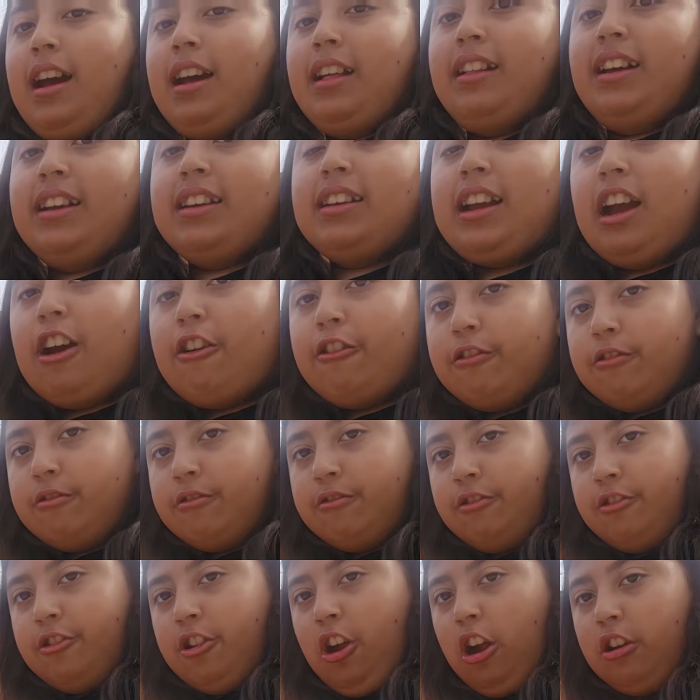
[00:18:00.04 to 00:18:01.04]
I like
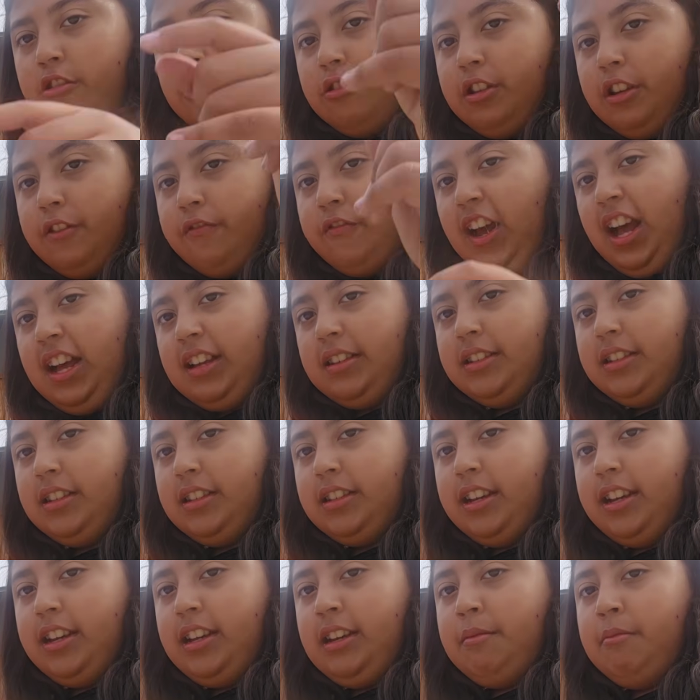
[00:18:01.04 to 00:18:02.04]
how not only fast
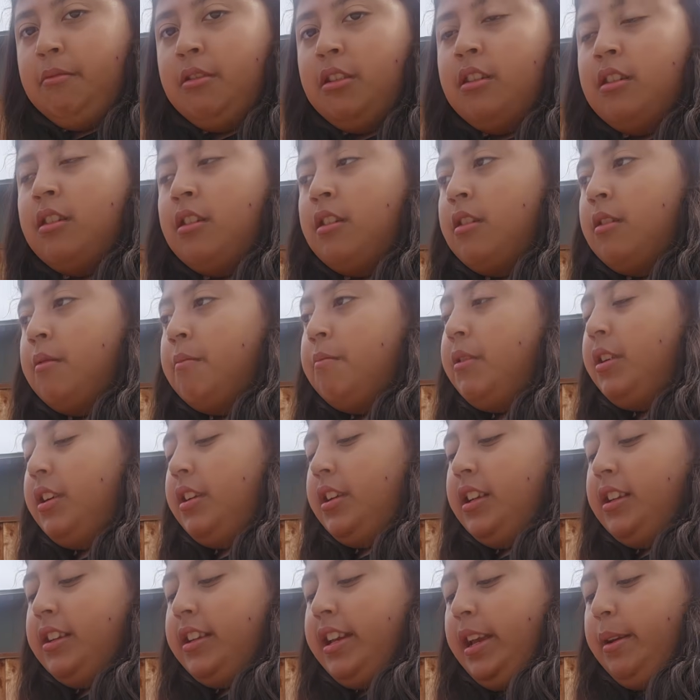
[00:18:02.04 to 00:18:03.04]
he came,
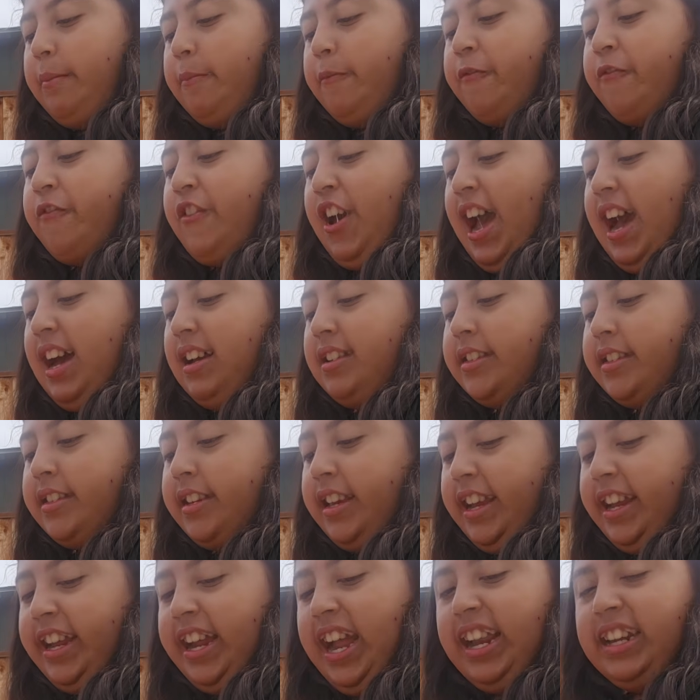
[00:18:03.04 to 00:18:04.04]
but he came
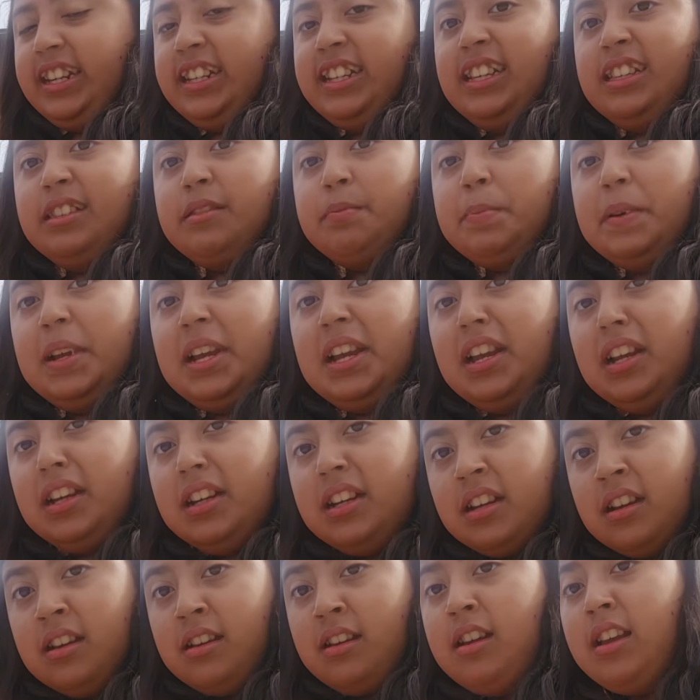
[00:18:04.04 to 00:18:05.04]
fast and he's
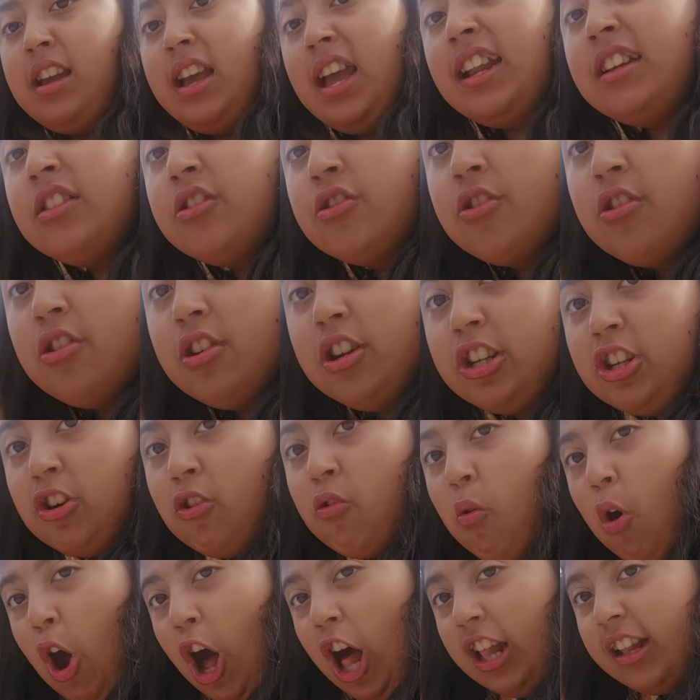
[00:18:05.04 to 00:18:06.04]
big and good
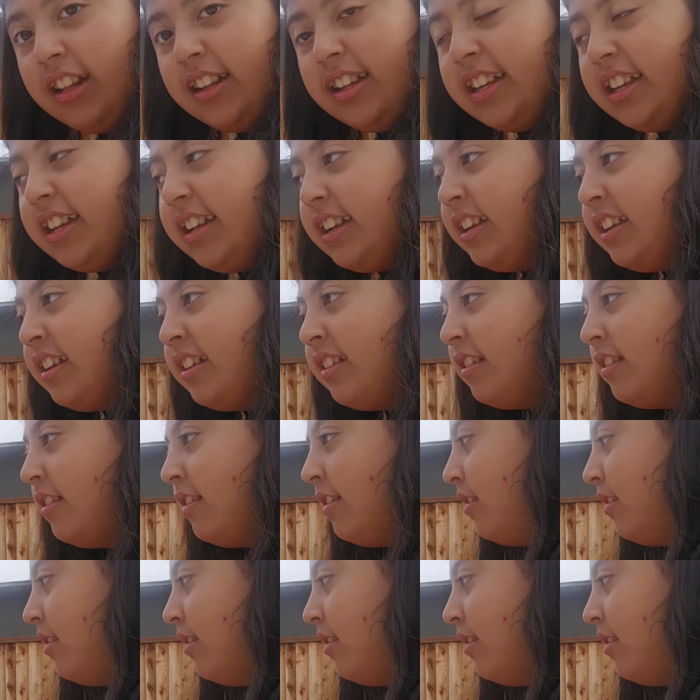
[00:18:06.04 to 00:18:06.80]
quality.